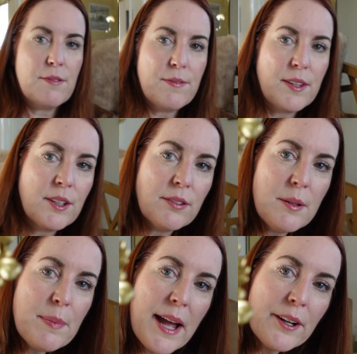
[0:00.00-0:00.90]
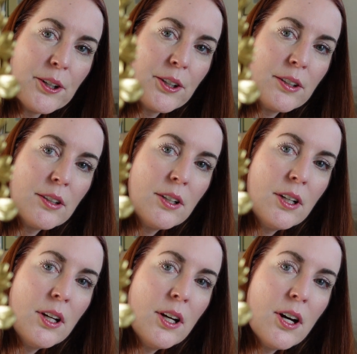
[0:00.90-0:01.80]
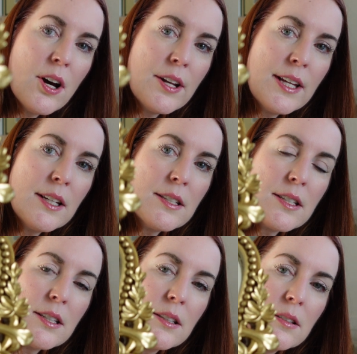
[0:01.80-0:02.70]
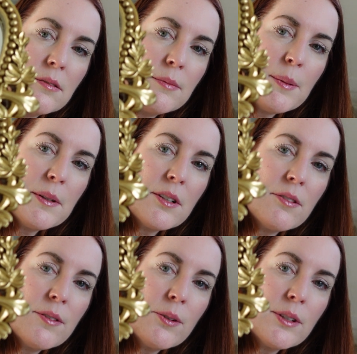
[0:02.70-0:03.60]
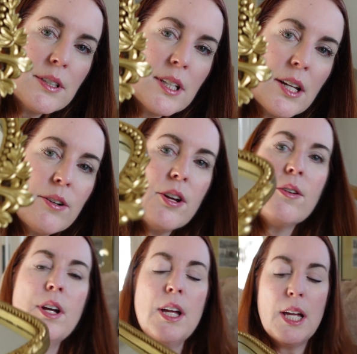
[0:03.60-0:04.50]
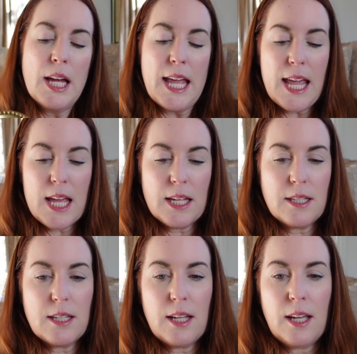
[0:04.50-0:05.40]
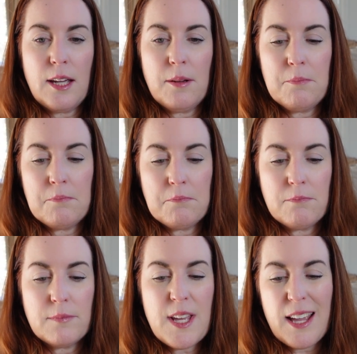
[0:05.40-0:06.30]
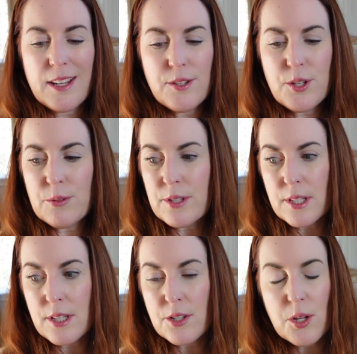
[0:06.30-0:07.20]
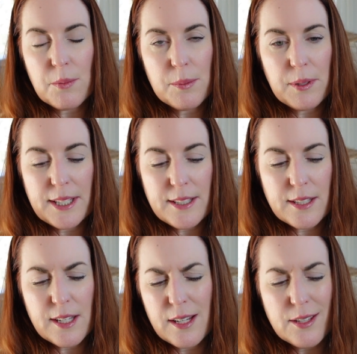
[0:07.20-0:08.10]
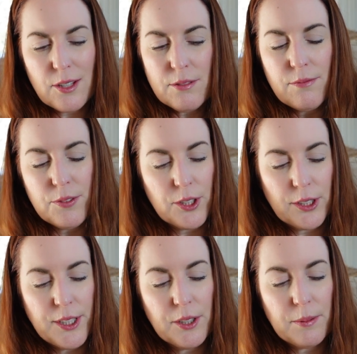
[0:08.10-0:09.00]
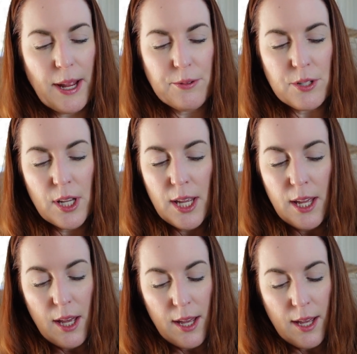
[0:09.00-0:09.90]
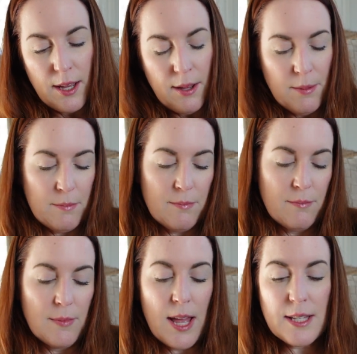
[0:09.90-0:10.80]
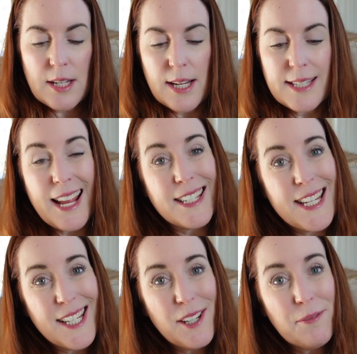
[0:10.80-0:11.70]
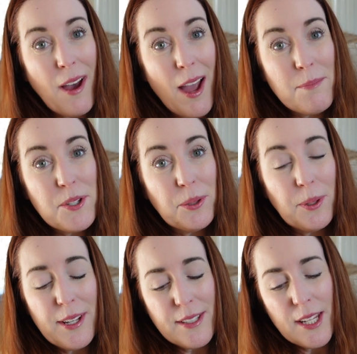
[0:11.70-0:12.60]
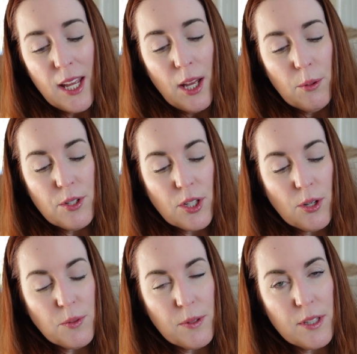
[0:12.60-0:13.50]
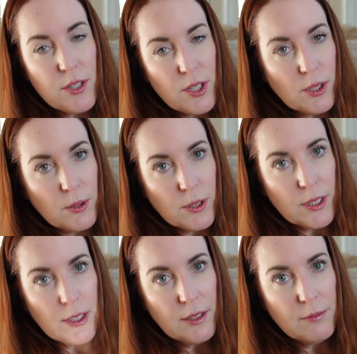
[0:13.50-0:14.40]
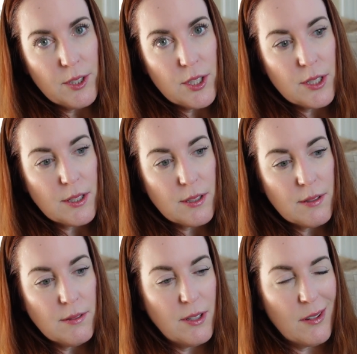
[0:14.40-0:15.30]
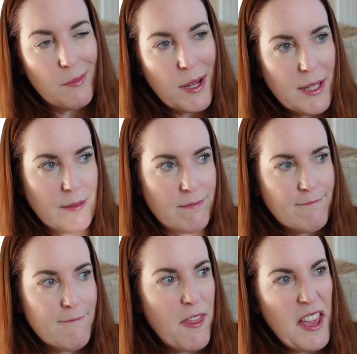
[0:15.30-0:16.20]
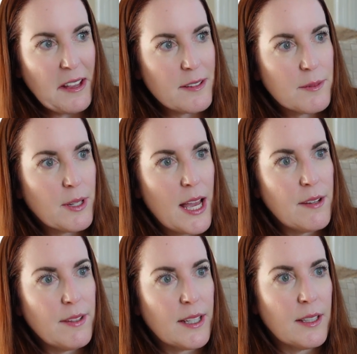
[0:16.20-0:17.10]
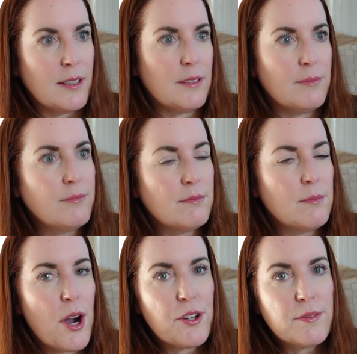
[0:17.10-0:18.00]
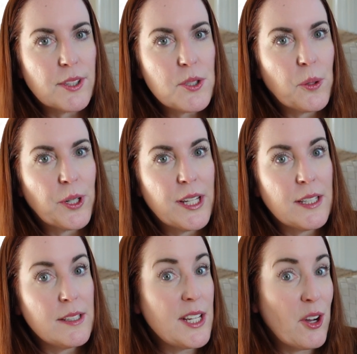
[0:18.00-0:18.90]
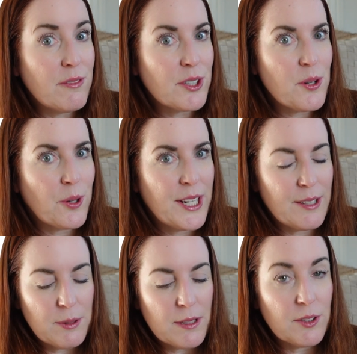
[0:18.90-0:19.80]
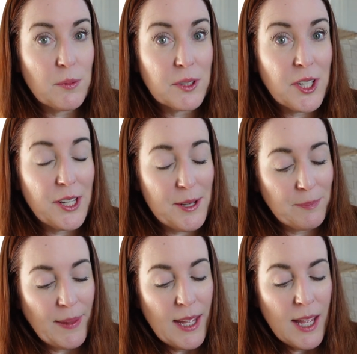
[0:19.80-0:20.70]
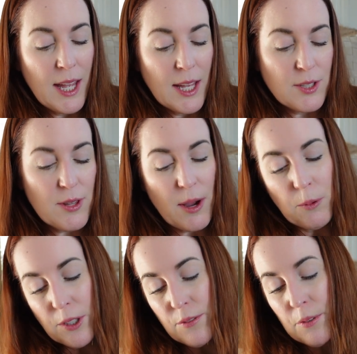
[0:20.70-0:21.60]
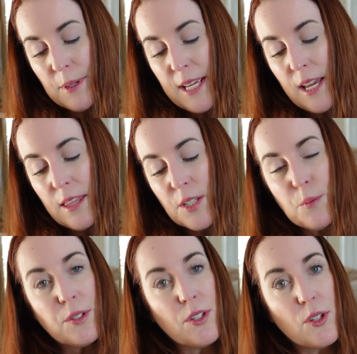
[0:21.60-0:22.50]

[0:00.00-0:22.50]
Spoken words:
filigree pattern on it. Maybe it'll focus, I don't know. And yeah, I could use this in so many places and it's good for year round. Has a nice antique-y vibe to it, which goes with this decor, which is, you know, my thing is kind of like a modern Victorian, neo-Victorian, whatever you want to call it. So that works for me, and this was